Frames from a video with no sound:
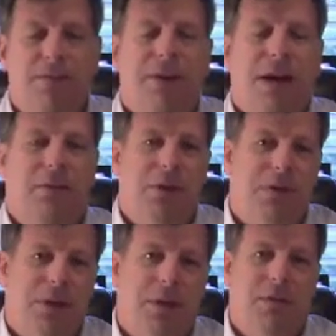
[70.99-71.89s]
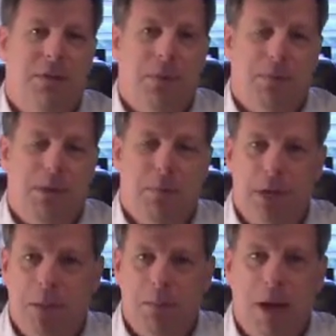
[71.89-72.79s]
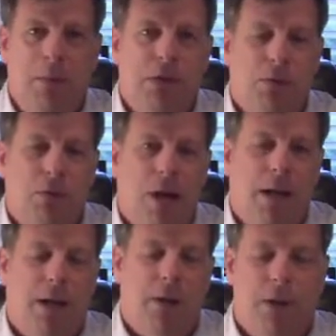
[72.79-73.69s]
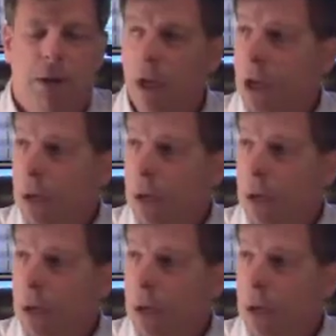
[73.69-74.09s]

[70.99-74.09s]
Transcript: 500 interview with my buddy Bobby Duraco, and